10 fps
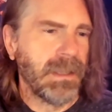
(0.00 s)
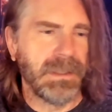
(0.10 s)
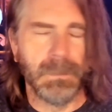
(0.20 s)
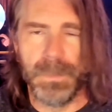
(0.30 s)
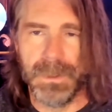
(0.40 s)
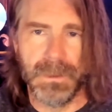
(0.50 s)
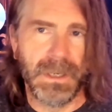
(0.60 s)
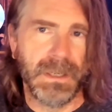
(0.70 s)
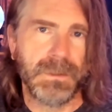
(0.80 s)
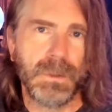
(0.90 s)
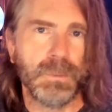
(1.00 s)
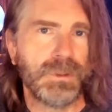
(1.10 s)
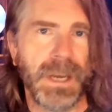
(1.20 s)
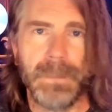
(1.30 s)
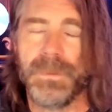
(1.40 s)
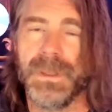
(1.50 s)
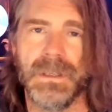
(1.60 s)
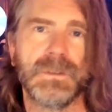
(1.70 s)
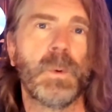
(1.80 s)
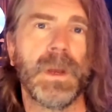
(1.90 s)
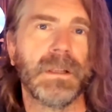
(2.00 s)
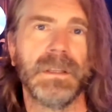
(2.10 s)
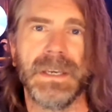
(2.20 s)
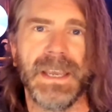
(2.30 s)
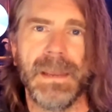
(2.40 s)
the ability to shape things quickly